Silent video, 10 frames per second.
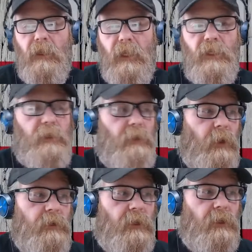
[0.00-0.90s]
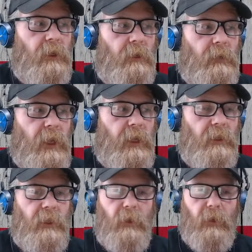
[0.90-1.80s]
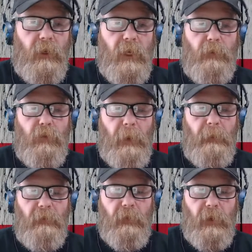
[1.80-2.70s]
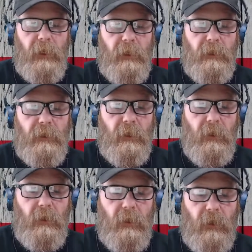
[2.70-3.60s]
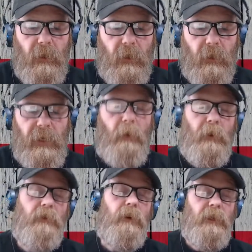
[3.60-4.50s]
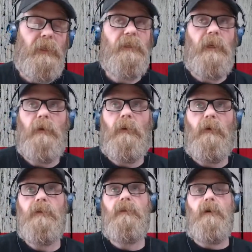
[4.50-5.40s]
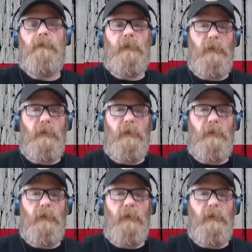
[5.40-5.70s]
He just posted that he had prepped for his now when you're on his scale, though, it's tough to